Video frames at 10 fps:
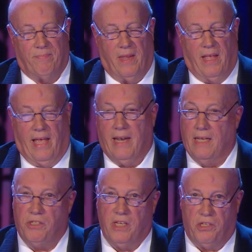And I
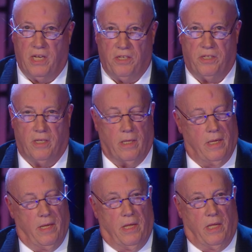said, Jason,
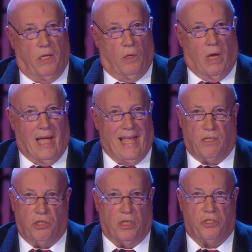I had
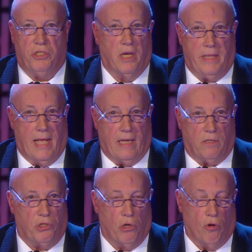just done that
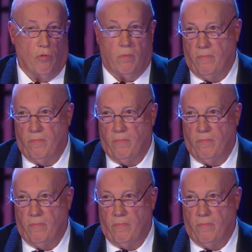show